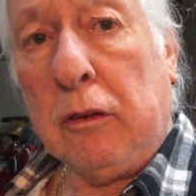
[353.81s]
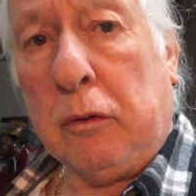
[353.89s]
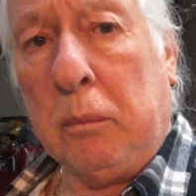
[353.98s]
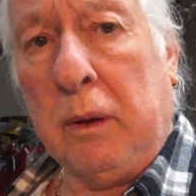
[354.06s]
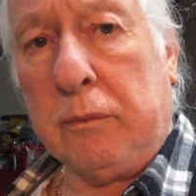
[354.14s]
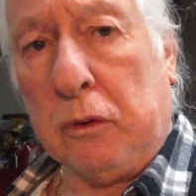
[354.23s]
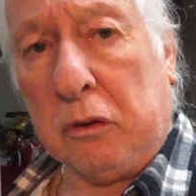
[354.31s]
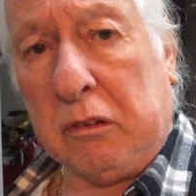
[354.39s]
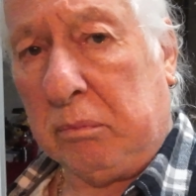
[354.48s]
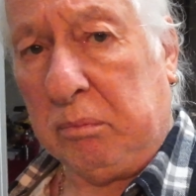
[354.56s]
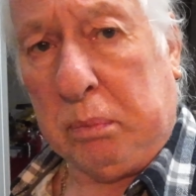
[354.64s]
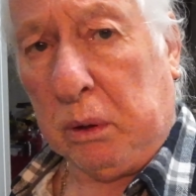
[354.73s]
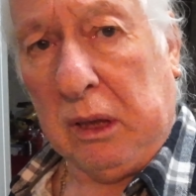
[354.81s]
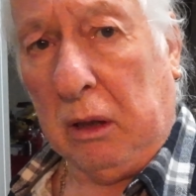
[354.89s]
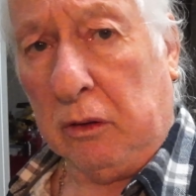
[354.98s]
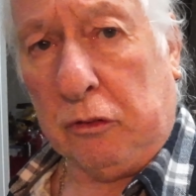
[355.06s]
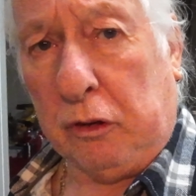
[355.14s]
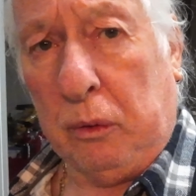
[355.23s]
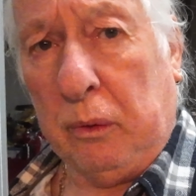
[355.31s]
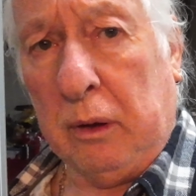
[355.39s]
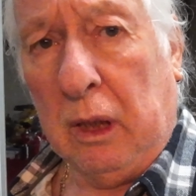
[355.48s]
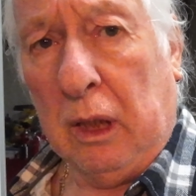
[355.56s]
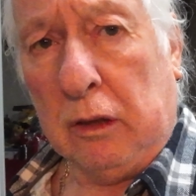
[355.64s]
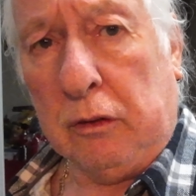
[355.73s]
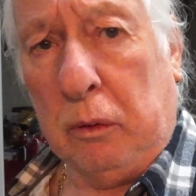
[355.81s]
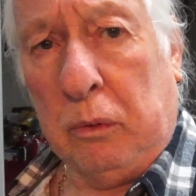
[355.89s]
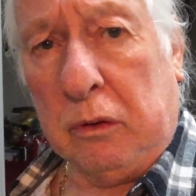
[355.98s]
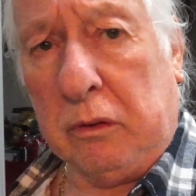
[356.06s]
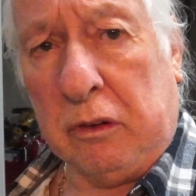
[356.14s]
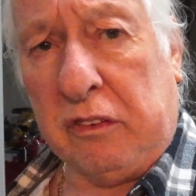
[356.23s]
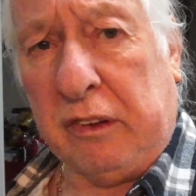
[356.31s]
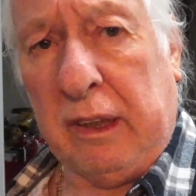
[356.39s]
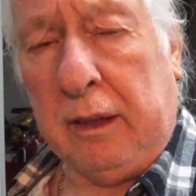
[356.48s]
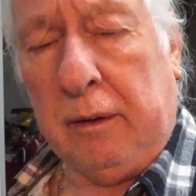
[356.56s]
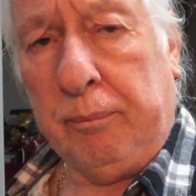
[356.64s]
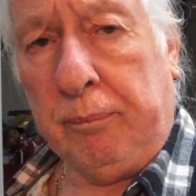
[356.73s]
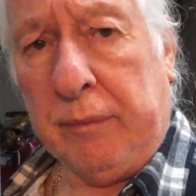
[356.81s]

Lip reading: Some have just put it on 200C